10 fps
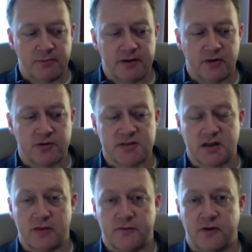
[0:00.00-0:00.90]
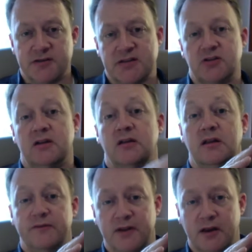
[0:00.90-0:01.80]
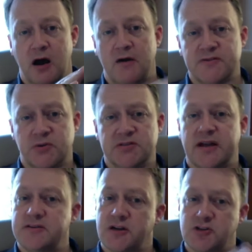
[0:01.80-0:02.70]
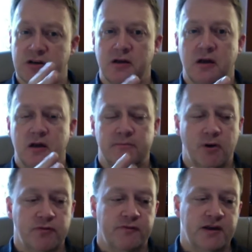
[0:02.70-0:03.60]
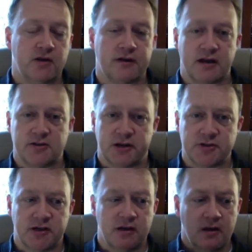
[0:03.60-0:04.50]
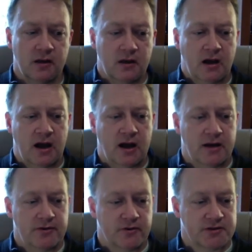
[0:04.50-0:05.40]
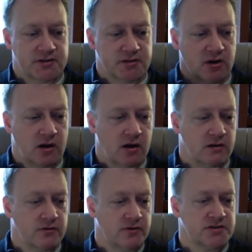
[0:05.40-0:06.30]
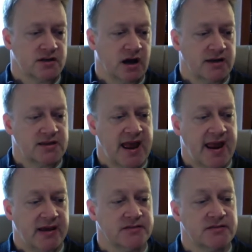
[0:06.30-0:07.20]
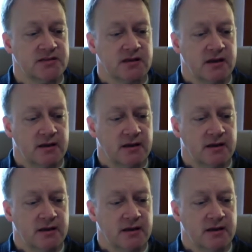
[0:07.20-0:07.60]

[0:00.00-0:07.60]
But notice the other foot is actually lifting off, so it's not touching. Both feet are not touching. Notice the god's hands.